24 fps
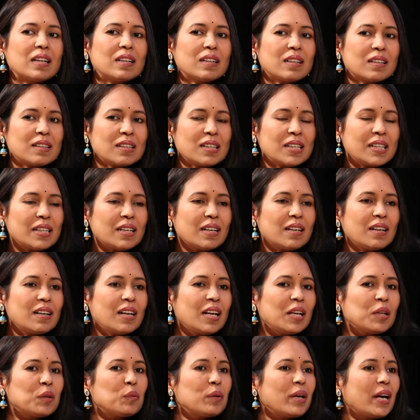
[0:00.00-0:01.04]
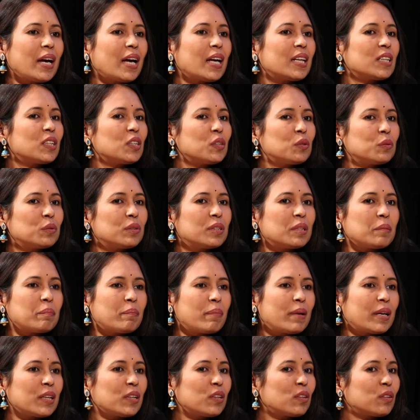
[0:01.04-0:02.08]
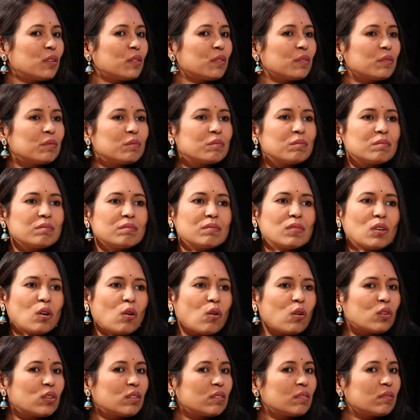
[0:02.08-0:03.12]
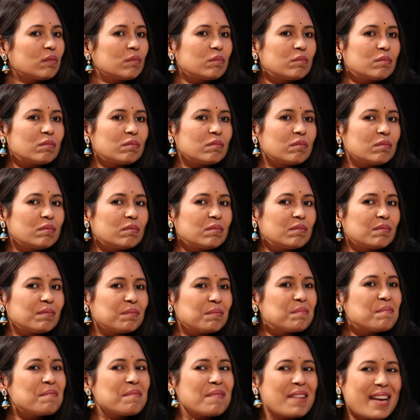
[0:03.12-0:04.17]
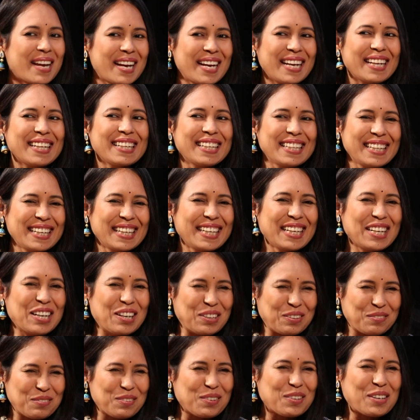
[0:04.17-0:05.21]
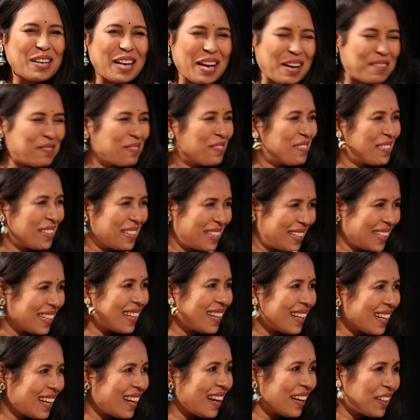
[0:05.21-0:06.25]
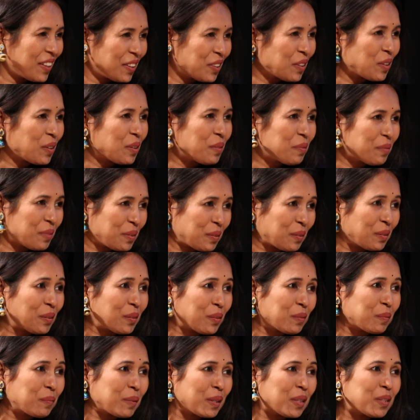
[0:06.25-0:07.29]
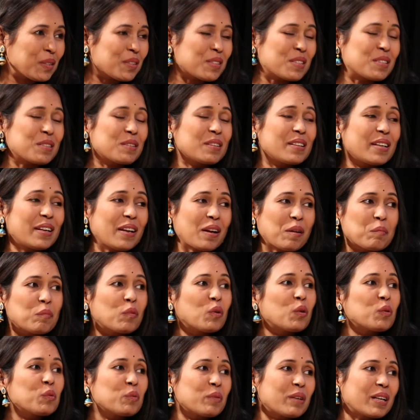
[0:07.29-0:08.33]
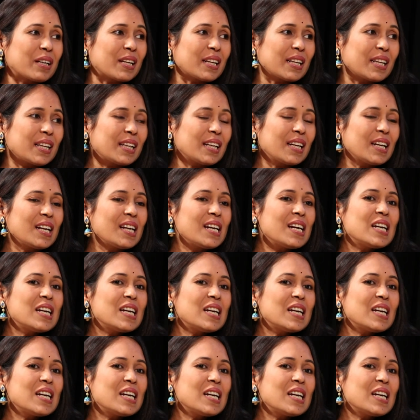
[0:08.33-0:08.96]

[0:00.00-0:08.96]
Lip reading: earlier, like, we had to depend on men for everything, kind of, you know, because they are more working.